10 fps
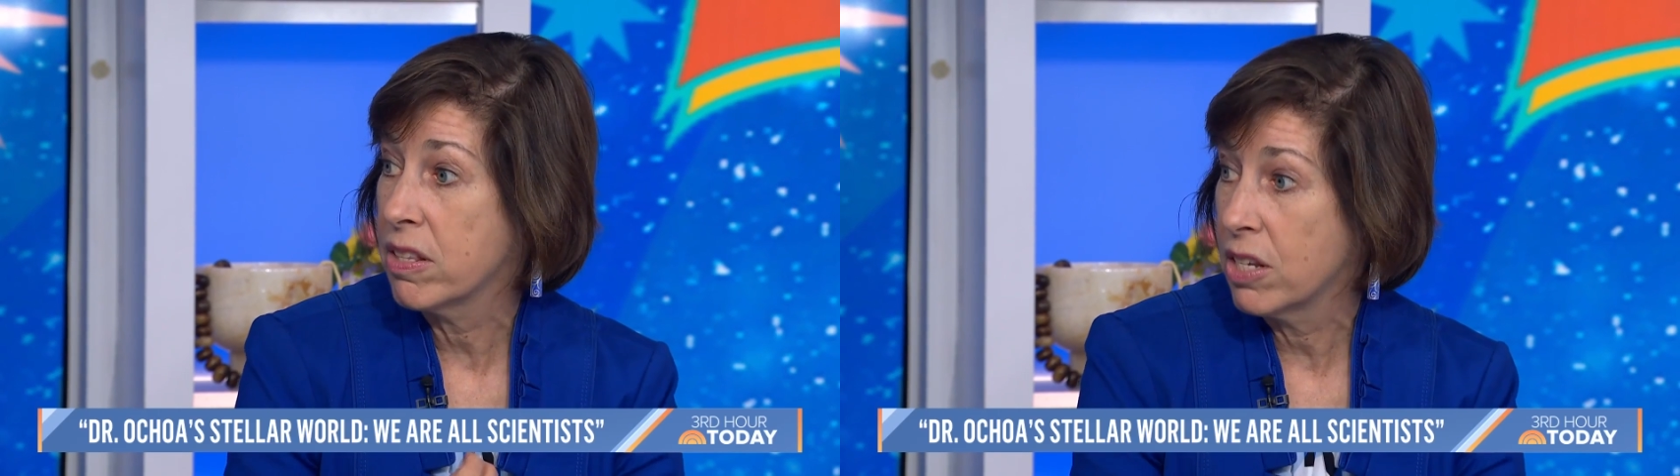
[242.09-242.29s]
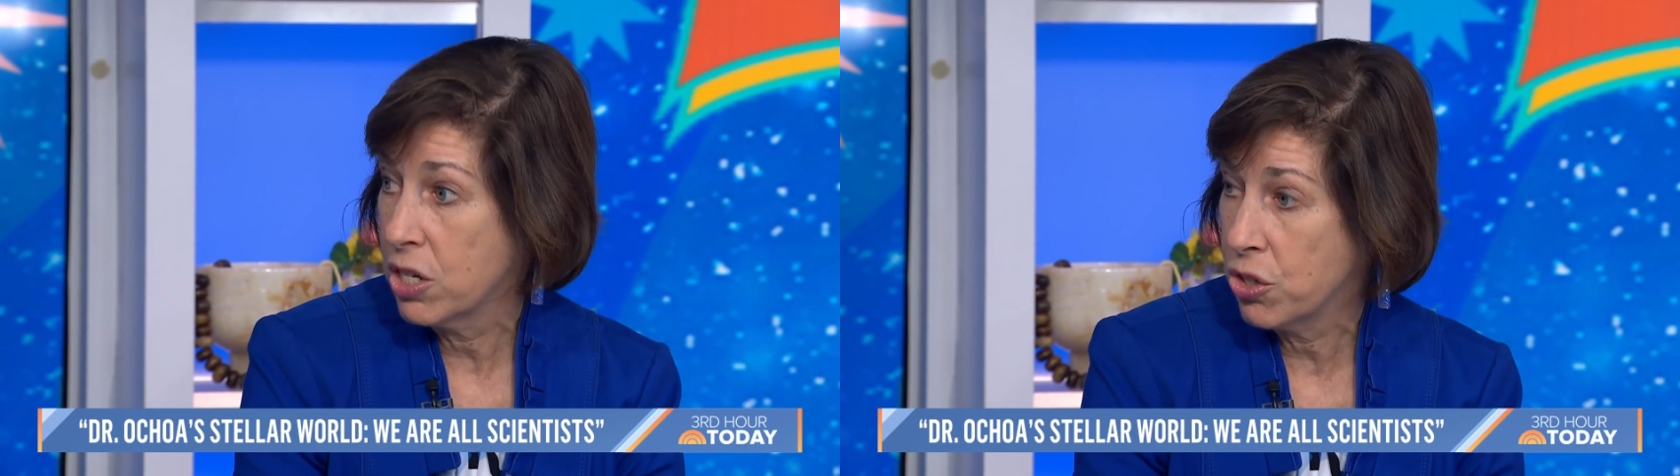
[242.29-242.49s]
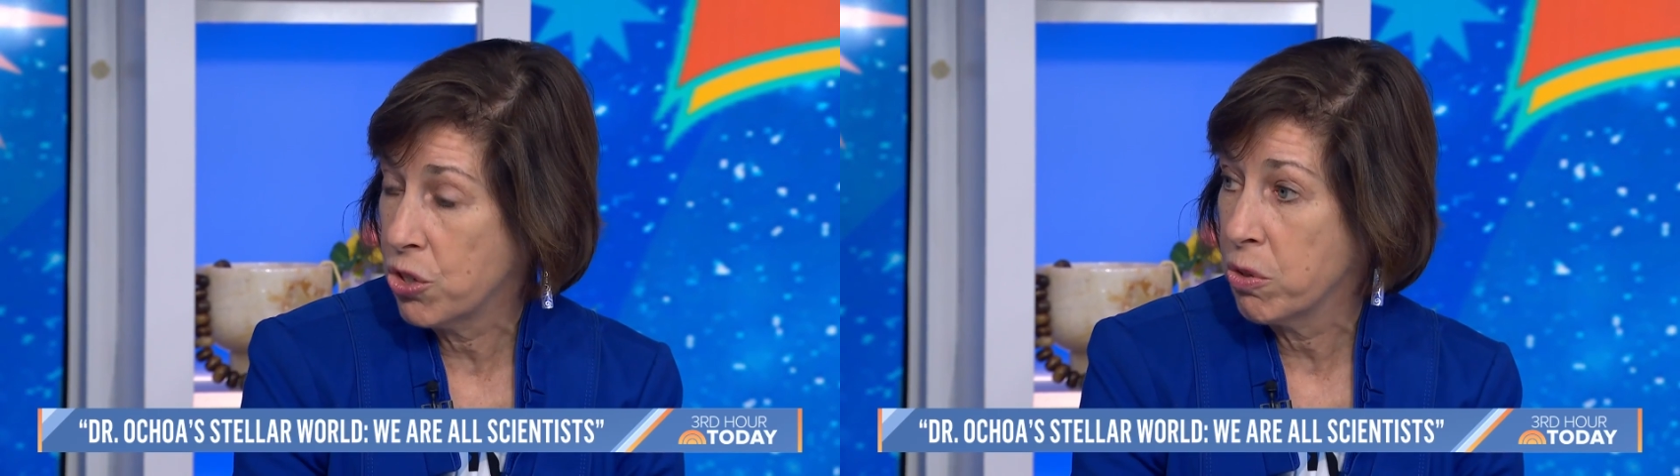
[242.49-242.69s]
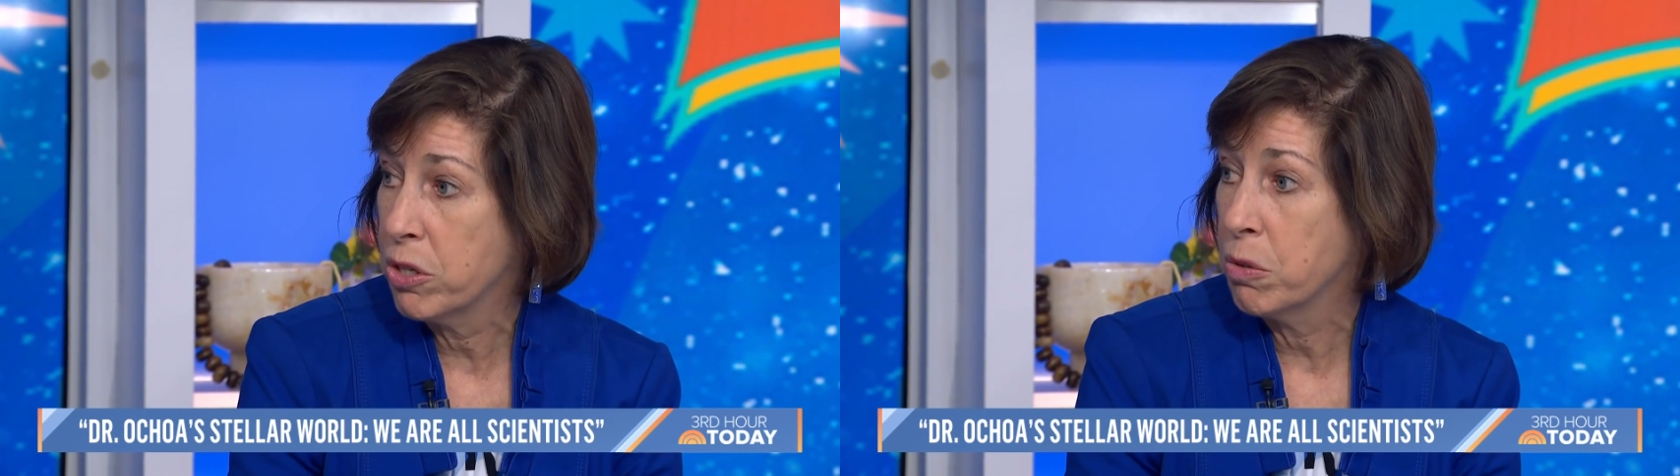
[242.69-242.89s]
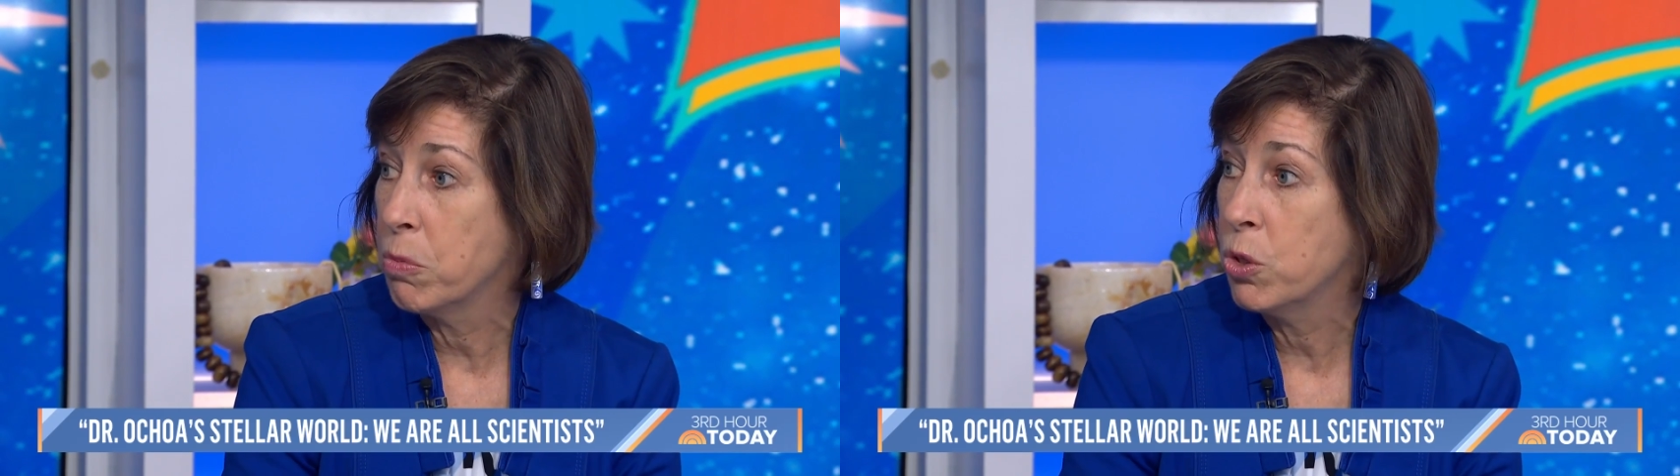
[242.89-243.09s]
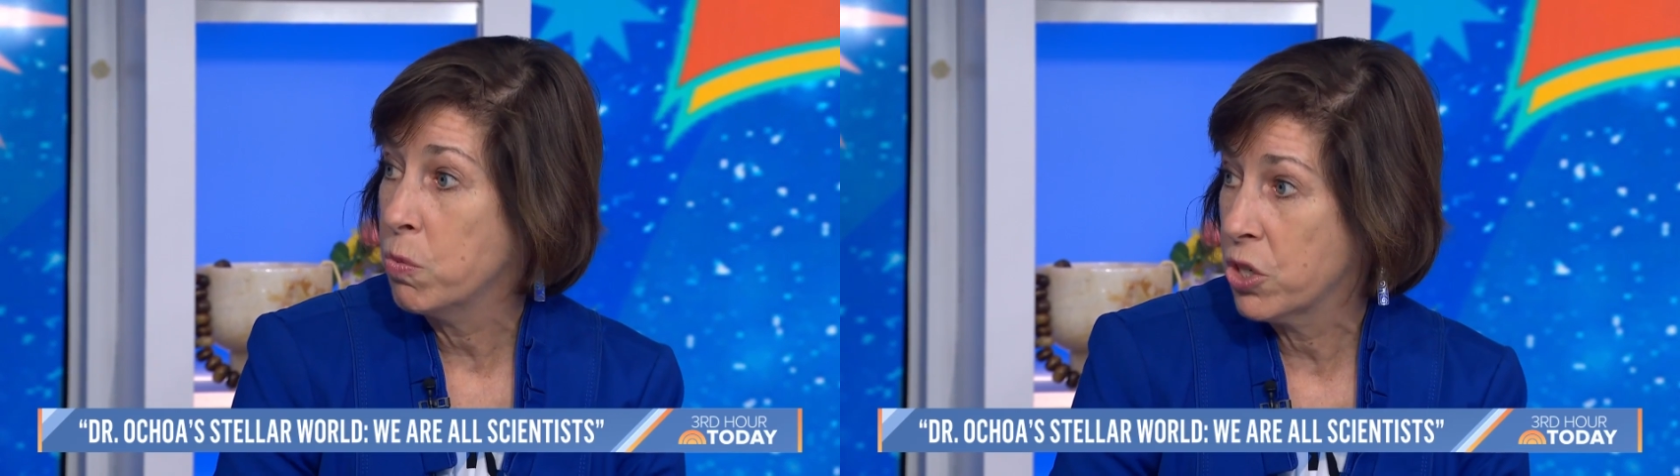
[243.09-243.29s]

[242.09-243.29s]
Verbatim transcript: and the history of the moon,